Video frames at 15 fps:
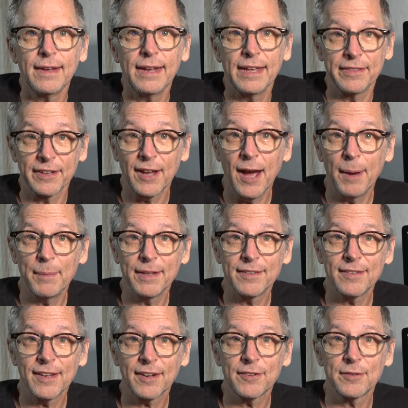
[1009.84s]
in the comments
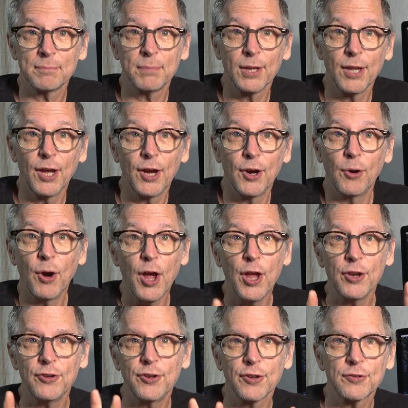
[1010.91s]
section below,
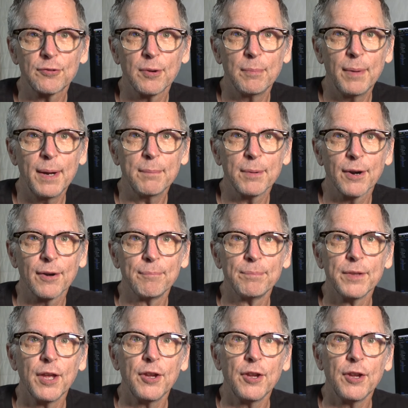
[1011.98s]
just remember